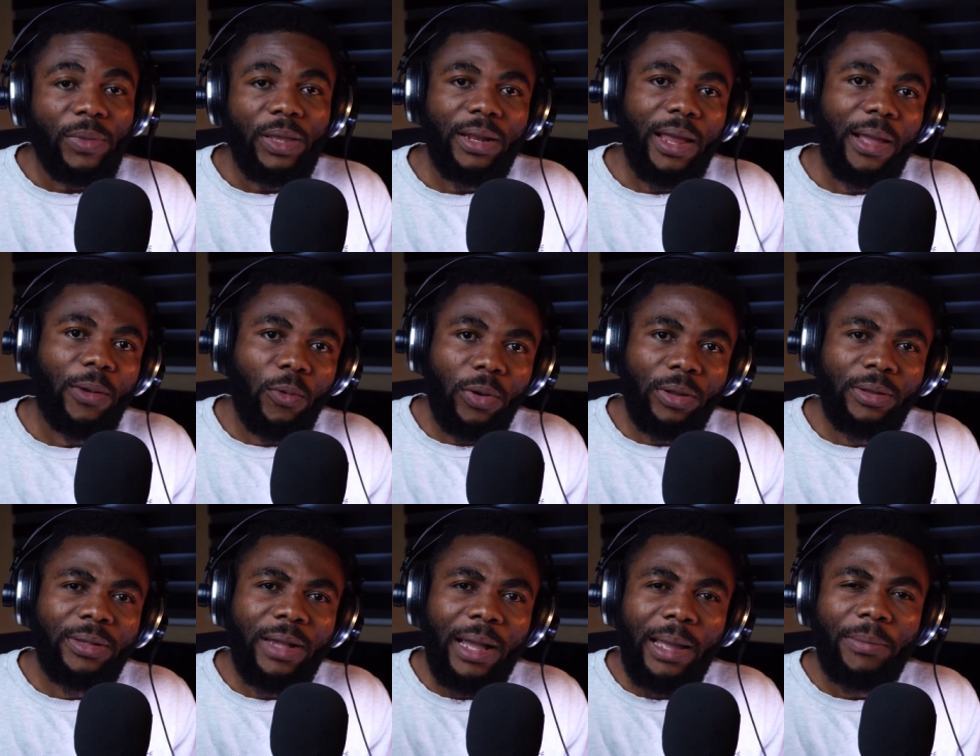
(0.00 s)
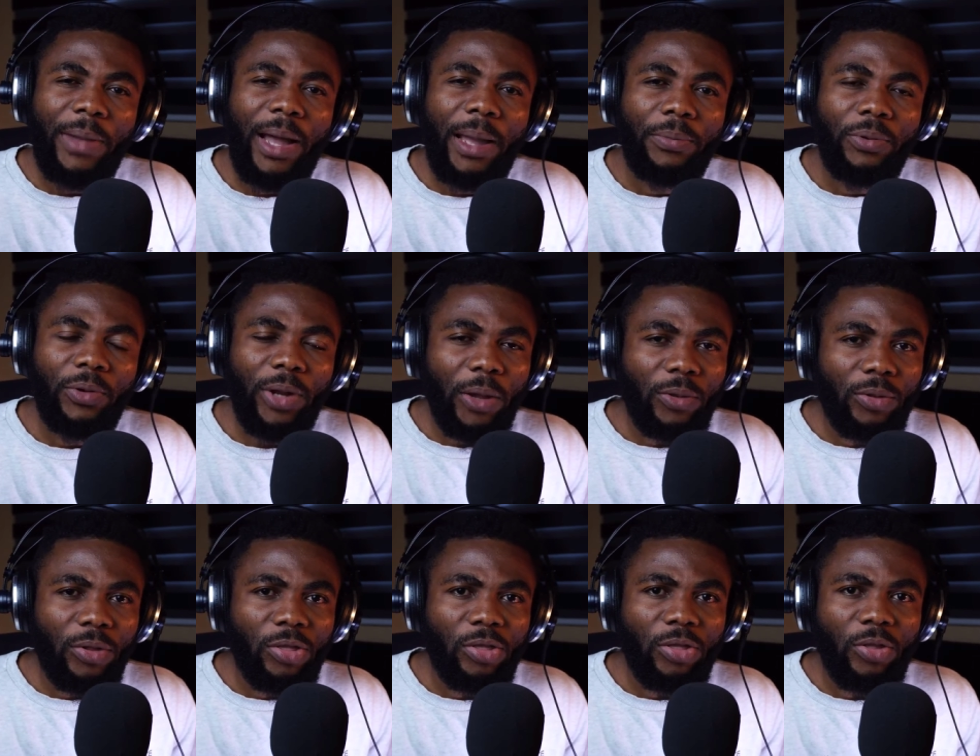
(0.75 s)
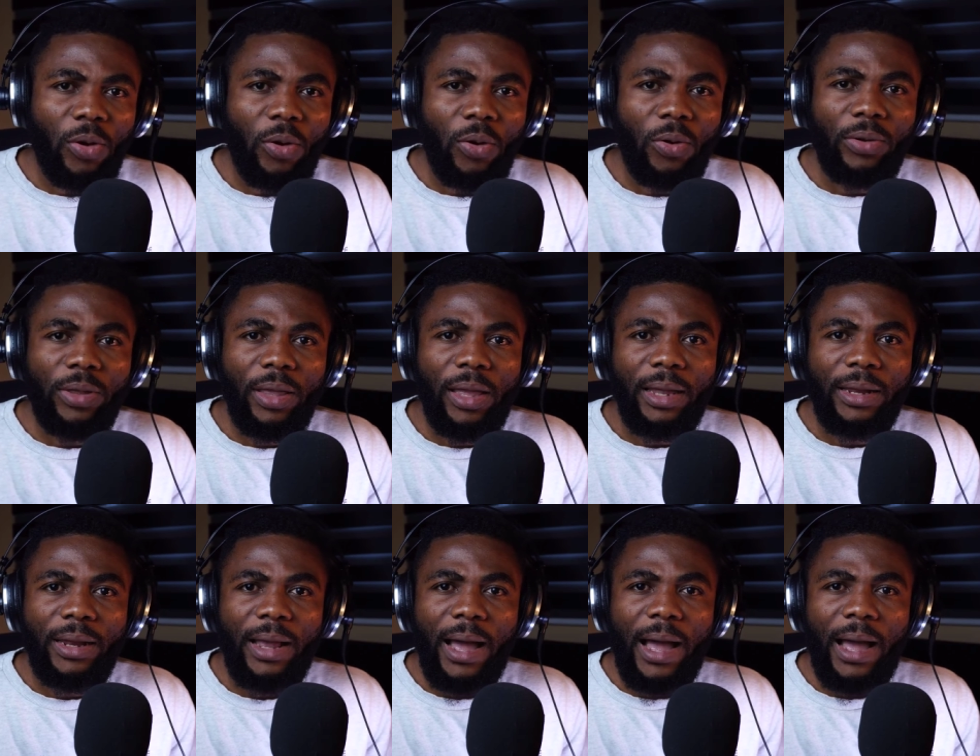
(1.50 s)
like one time I put out a song
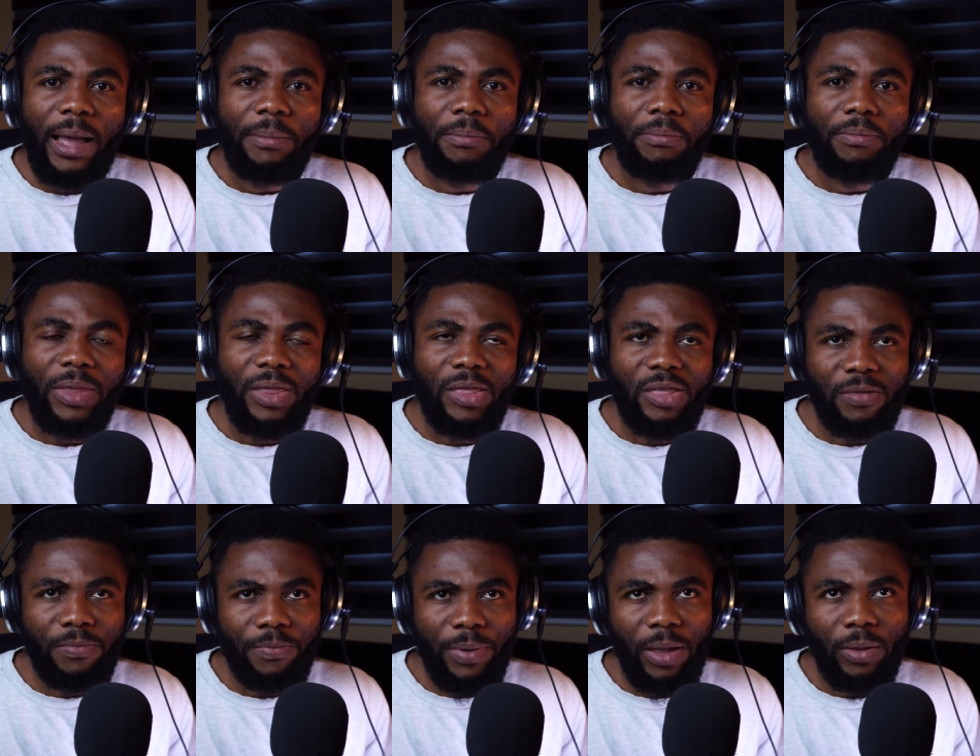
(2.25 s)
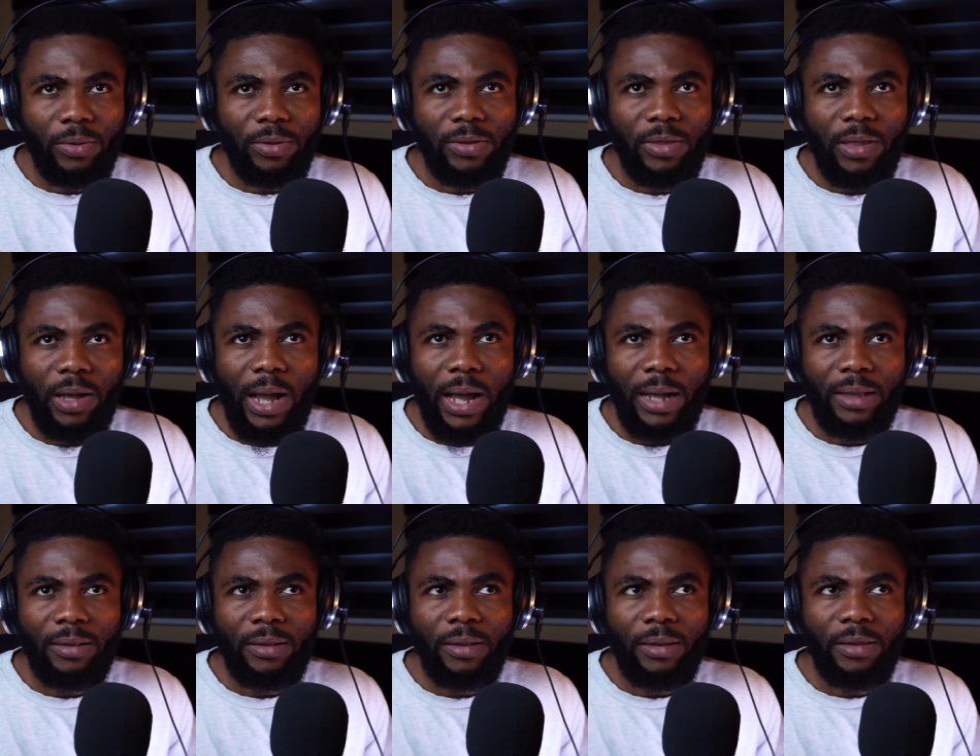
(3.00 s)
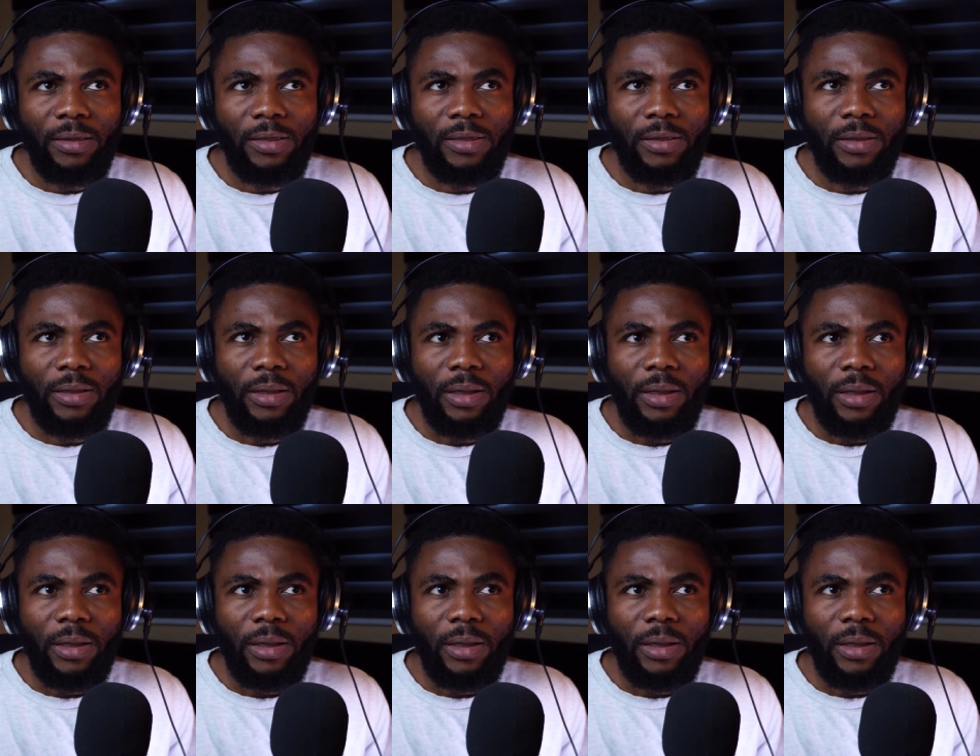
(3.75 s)
and I misspelled the artist,